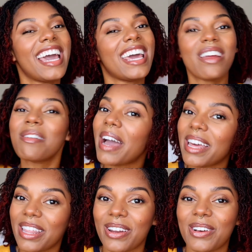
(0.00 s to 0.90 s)
And
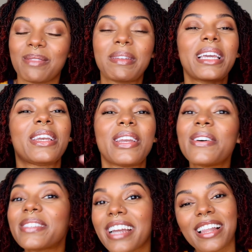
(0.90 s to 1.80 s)
everybody that knows me
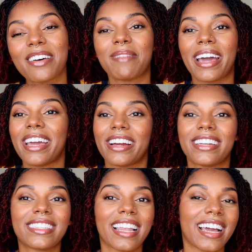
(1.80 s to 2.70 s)
knows that I love my hair.
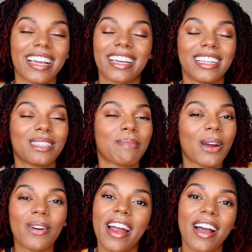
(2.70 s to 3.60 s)
It's like, it's my
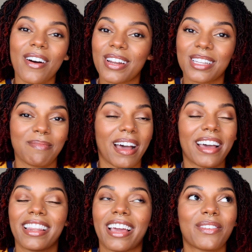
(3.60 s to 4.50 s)
crown. It's
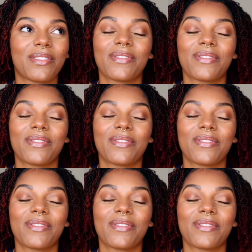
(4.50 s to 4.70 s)
my like